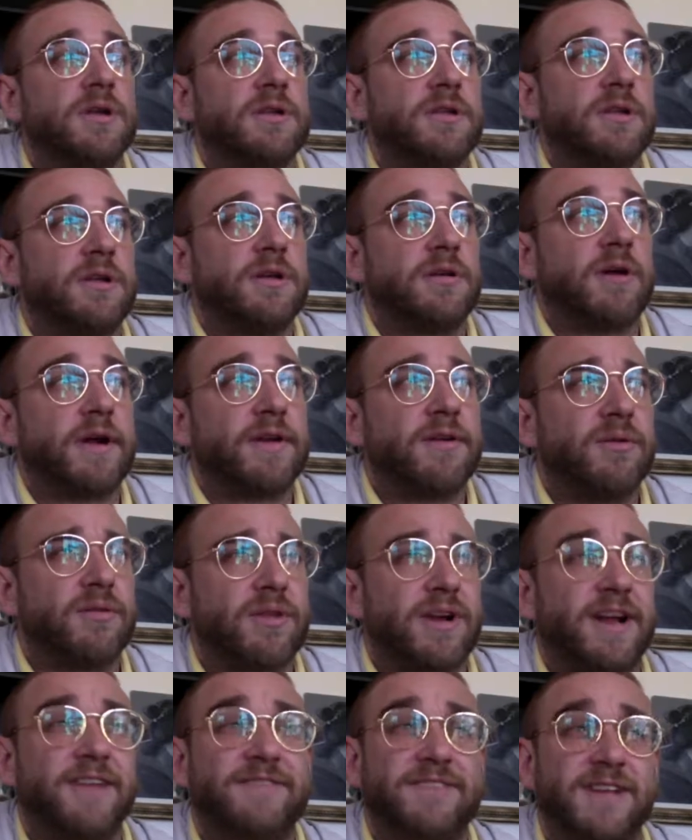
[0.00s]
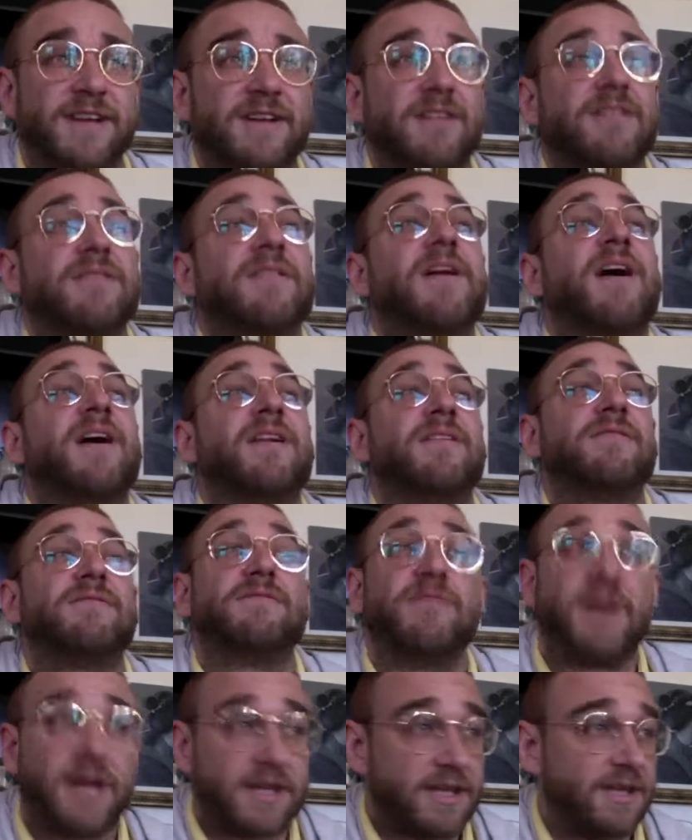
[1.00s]
I know that I've done a lot of
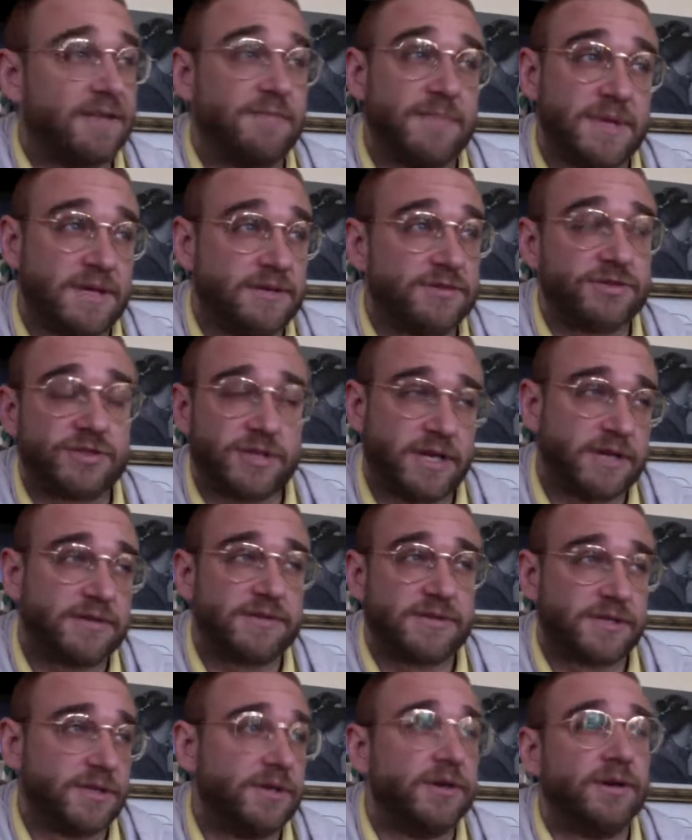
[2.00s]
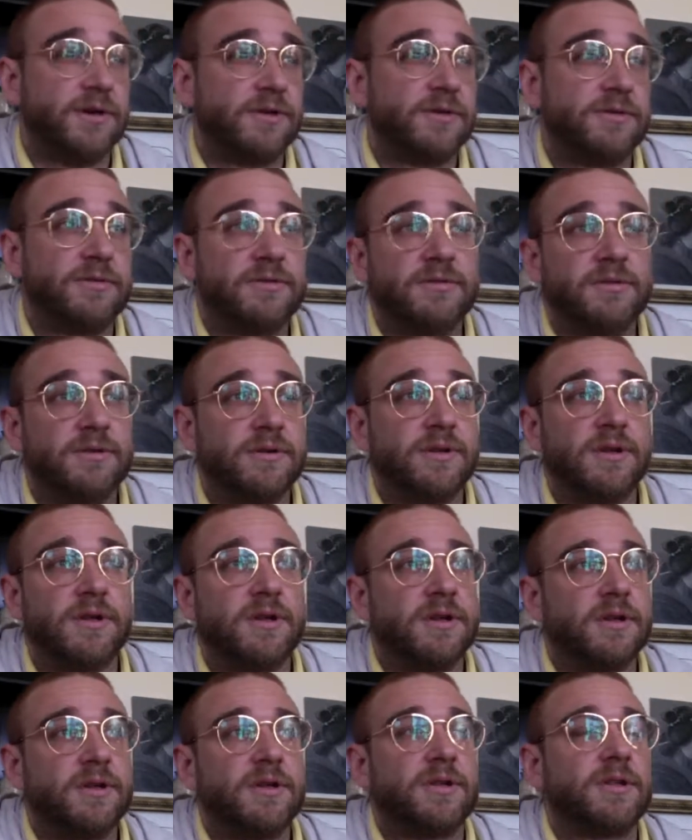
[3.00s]
fucking mean shit too.
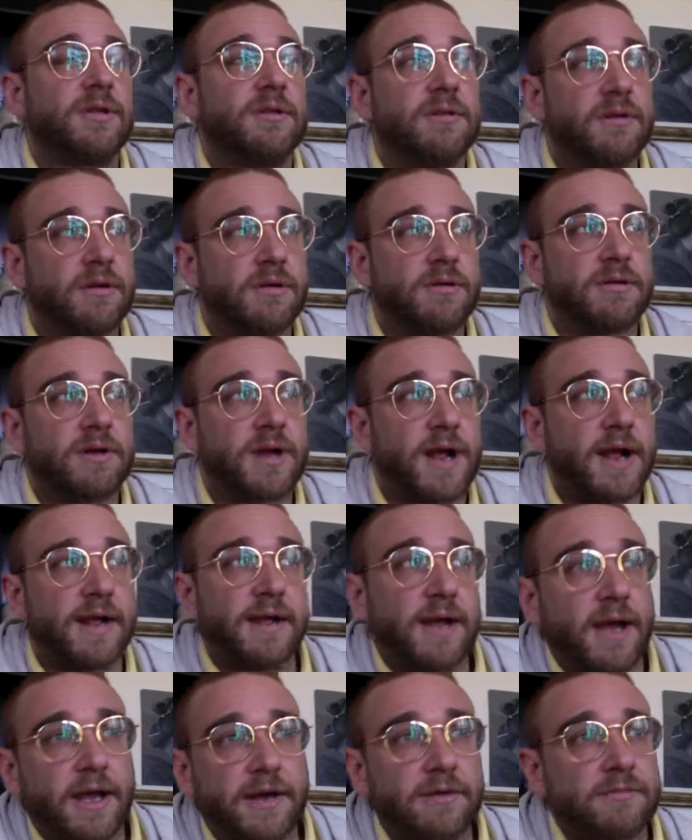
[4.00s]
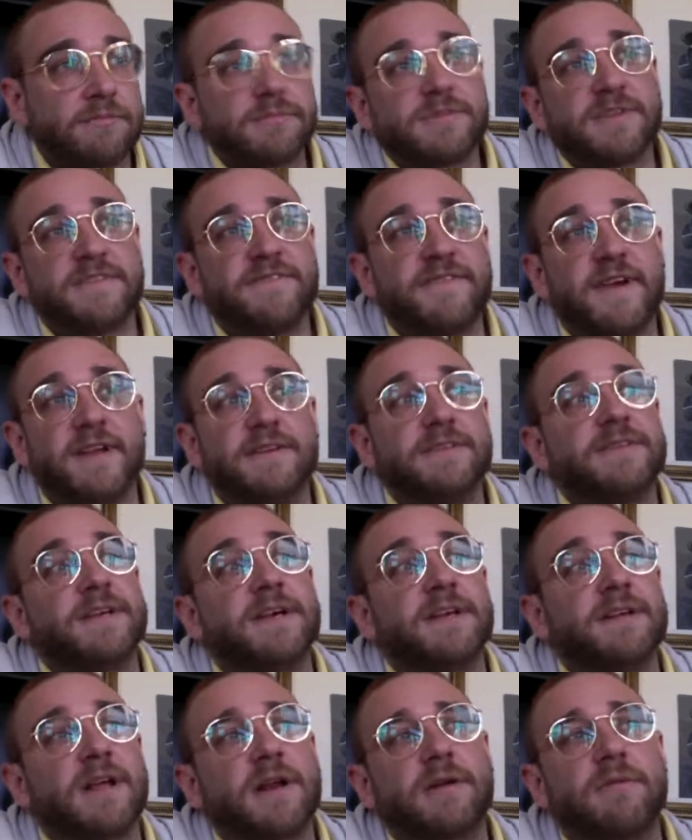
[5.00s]
And I don't defend
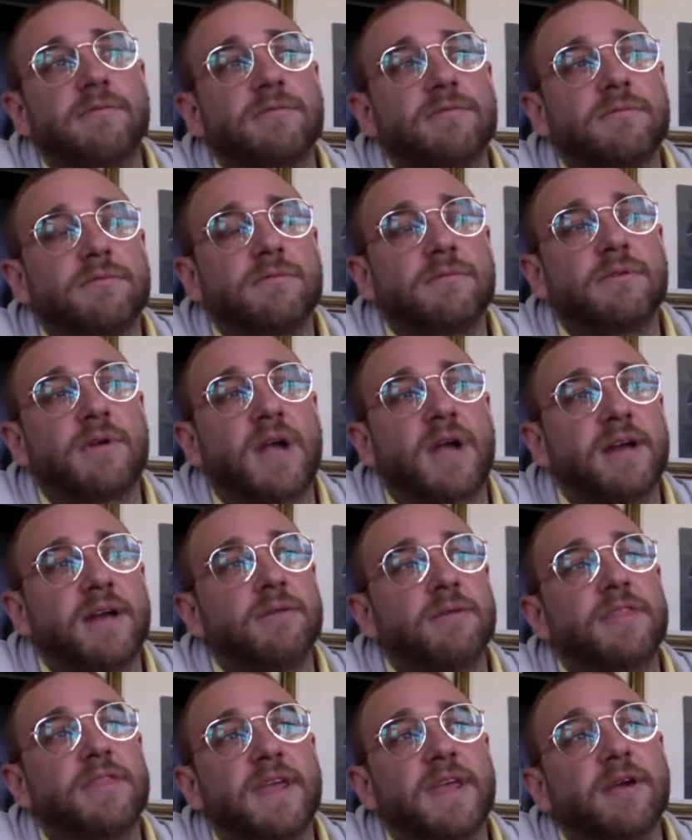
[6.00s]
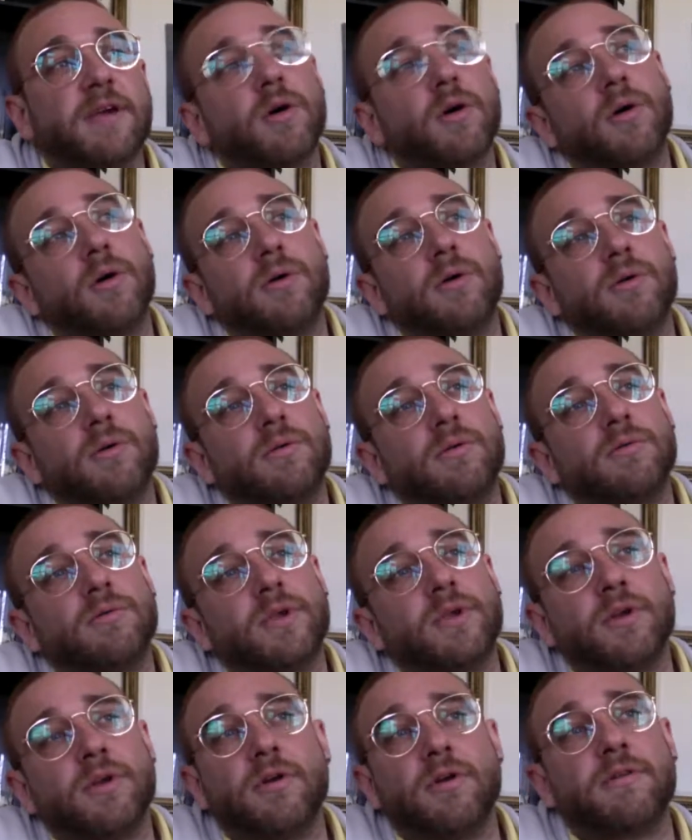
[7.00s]
it. I don't think, oh,
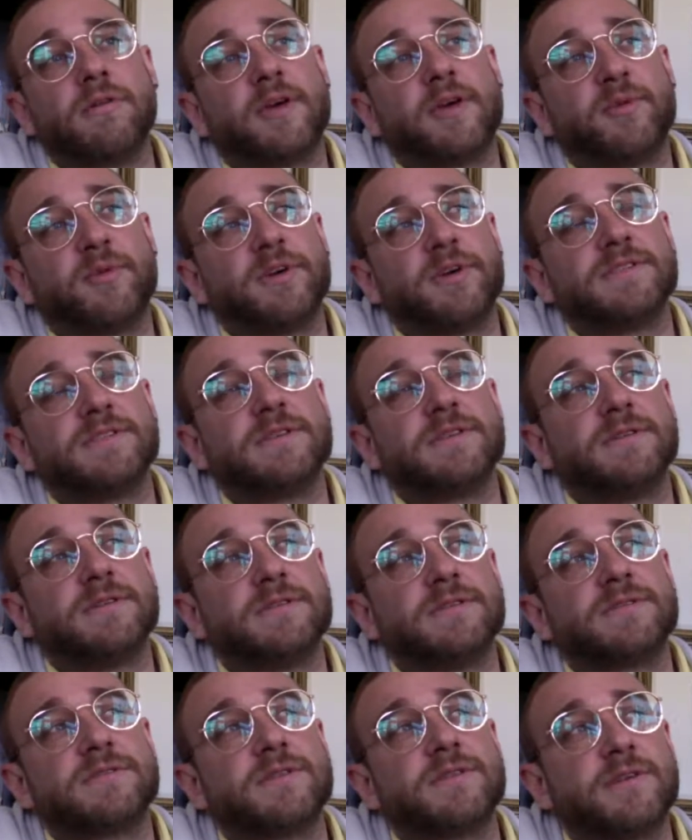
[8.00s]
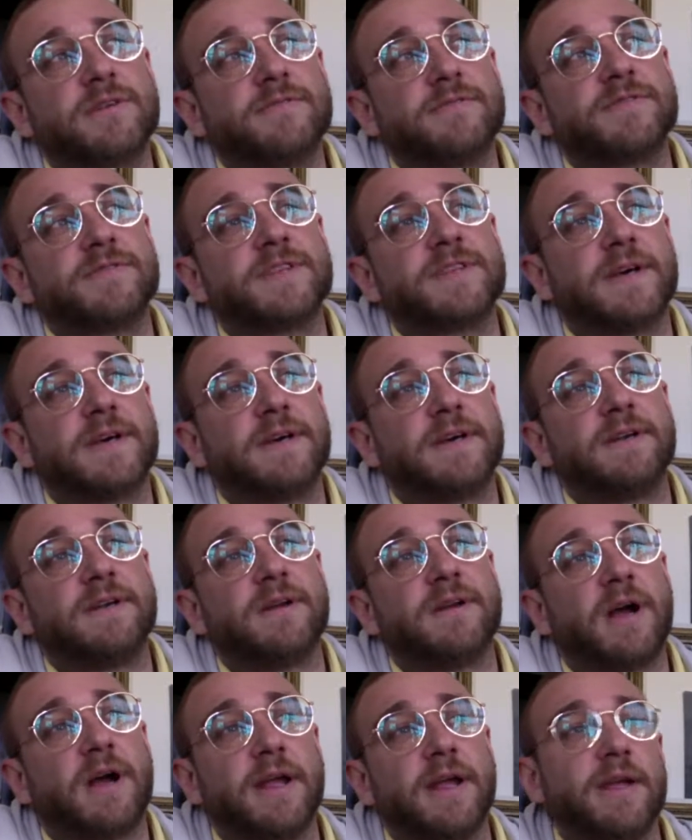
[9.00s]
that person deserves it.
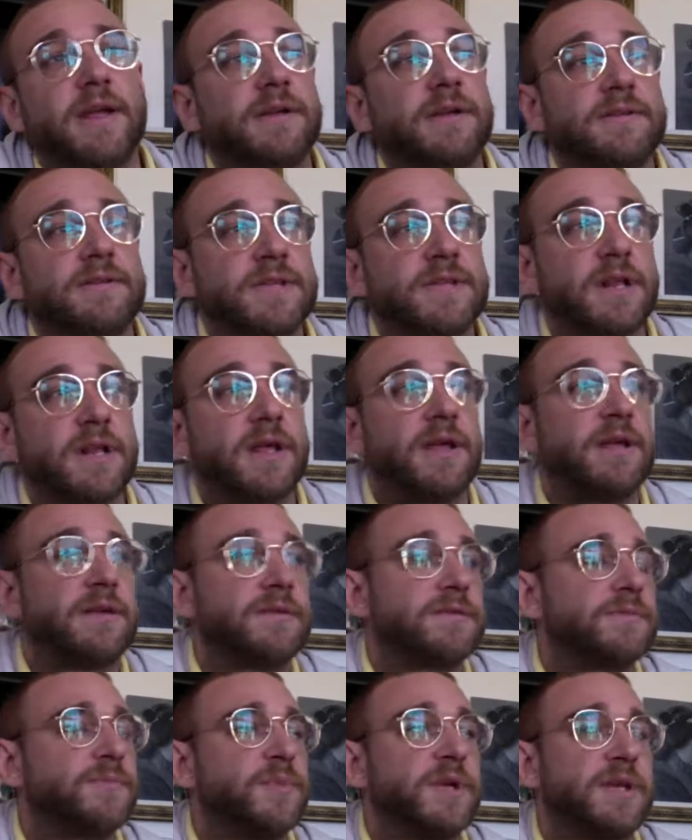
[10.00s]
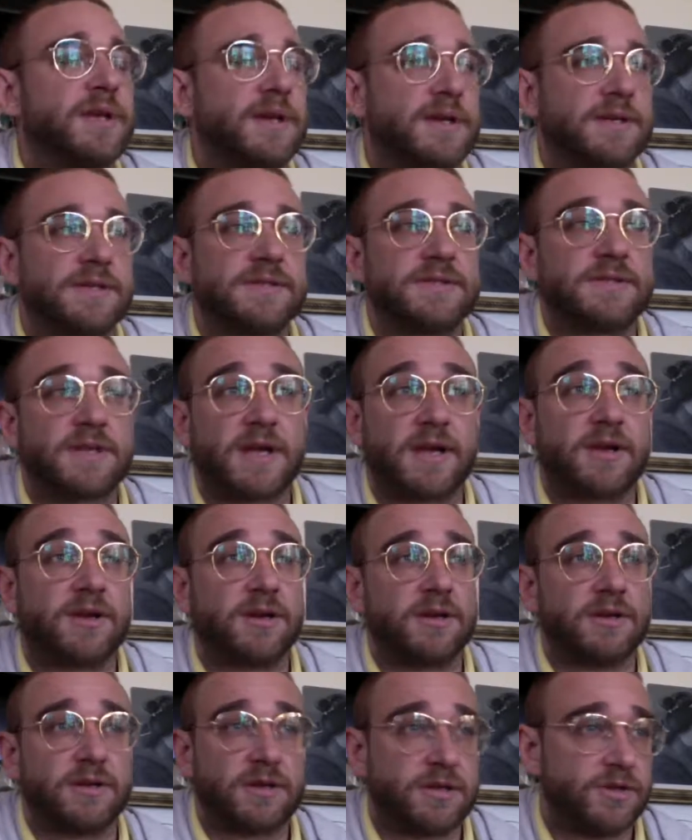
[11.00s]
I did it because I
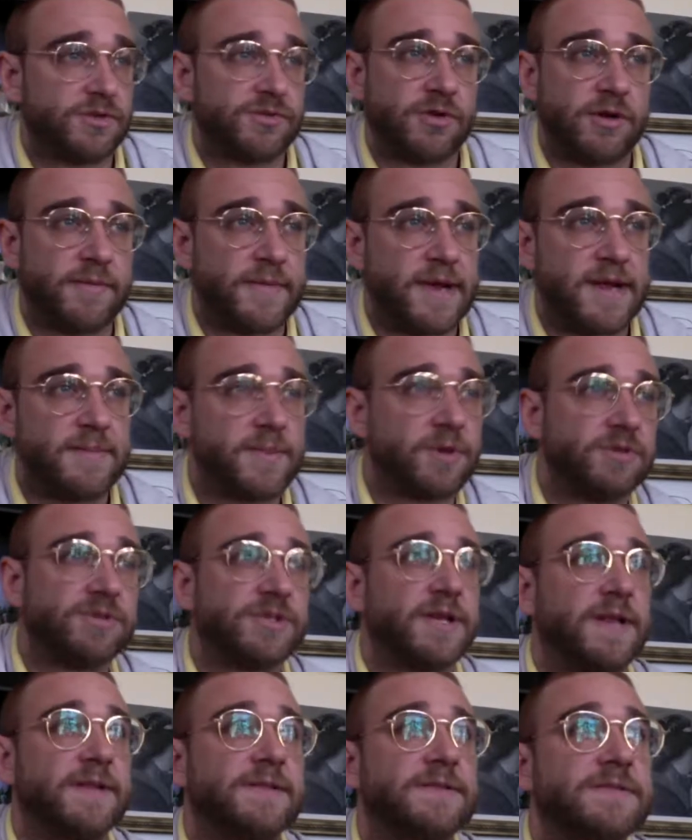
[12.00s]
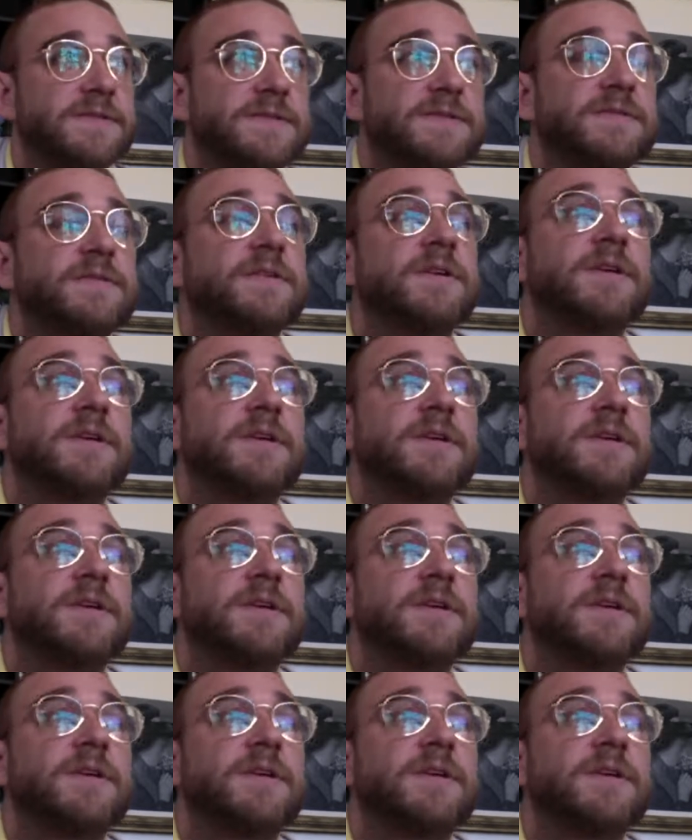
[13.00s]
couldn't control my emotions.